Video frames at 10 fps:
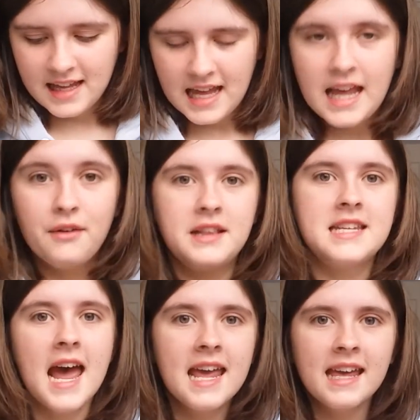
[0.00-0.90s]
He will
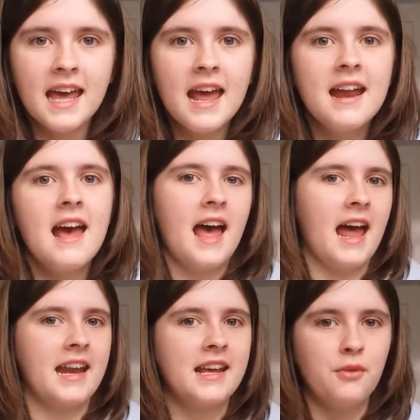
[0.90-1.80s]
take it
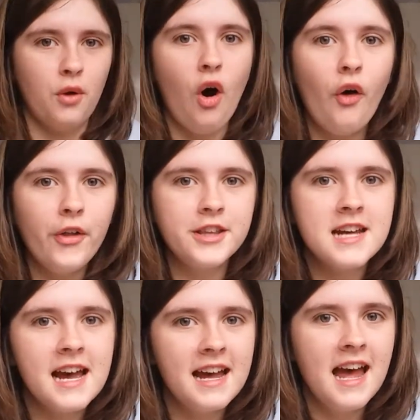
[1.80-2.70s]
and he will hold
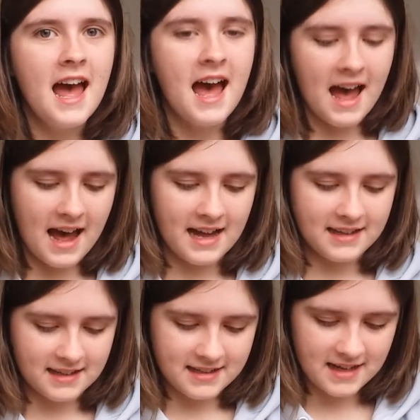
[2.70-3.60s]
it
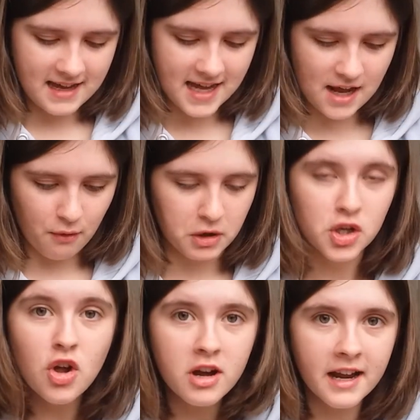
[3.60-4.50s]
and he will
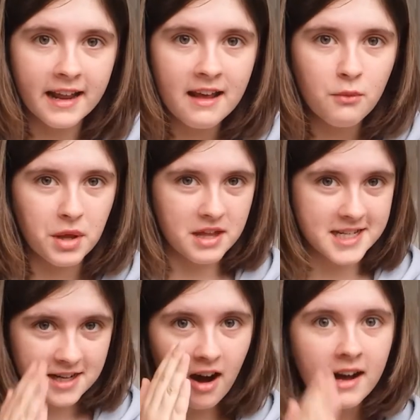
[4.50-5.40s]
look at it with
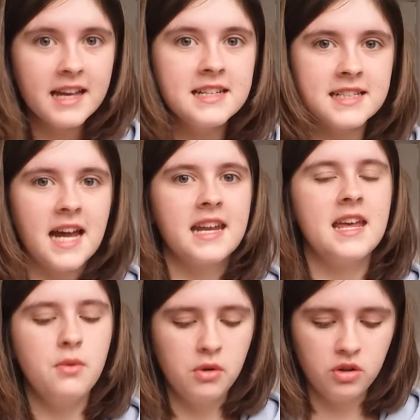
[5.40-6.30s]
his eyes, and
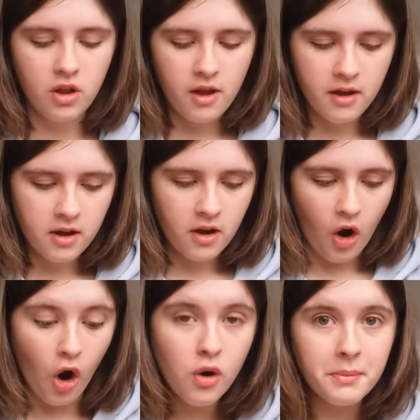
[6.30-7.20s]
he will
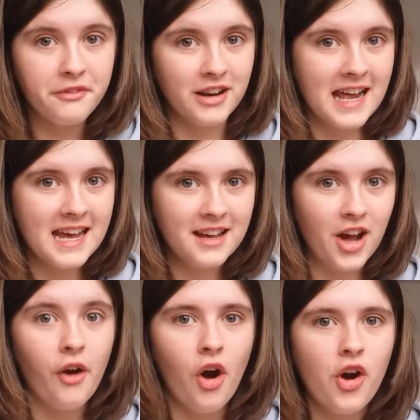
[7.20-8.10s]
hopefully
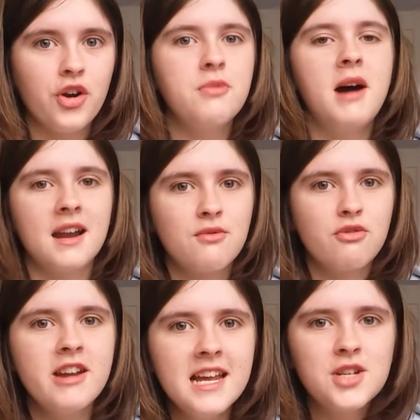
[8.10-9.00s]
go home
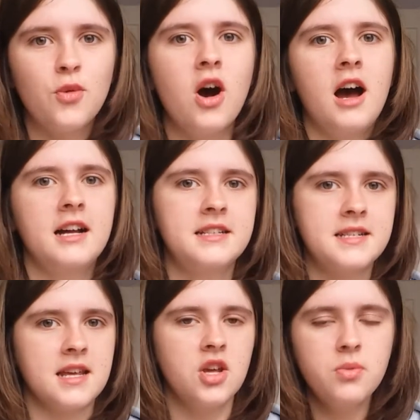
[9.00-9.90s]
and read words
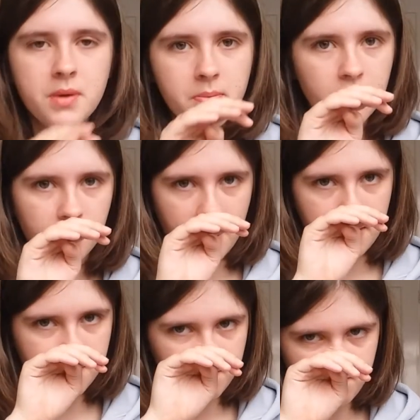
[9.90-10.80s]
that you people
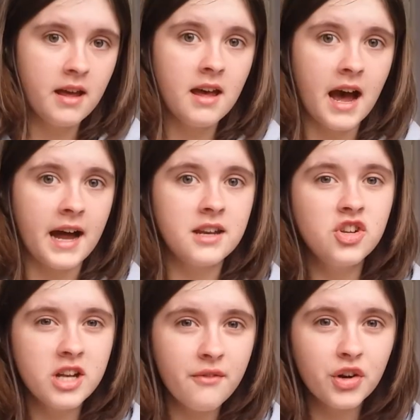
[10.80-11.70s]
wrote. And
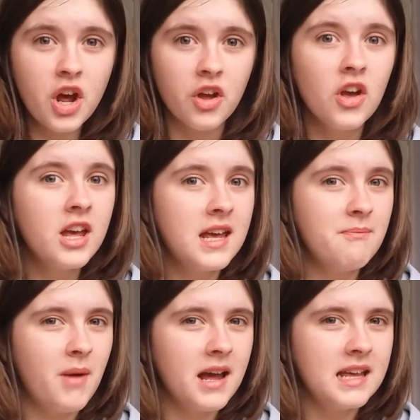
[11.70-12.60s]
you never know, he
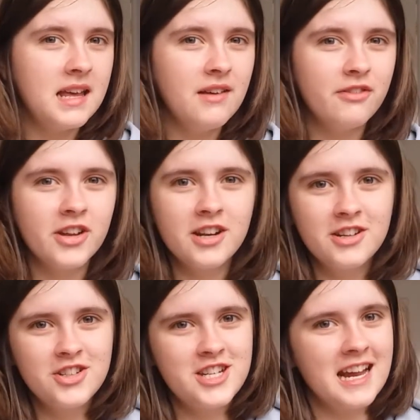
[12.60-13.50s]
might even
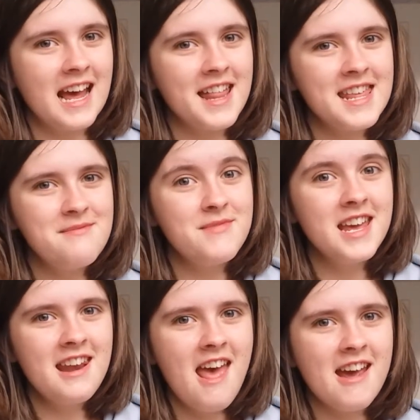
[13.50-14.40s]
check out the
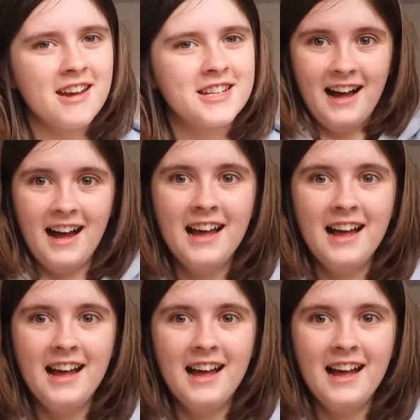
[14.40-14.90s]
amino.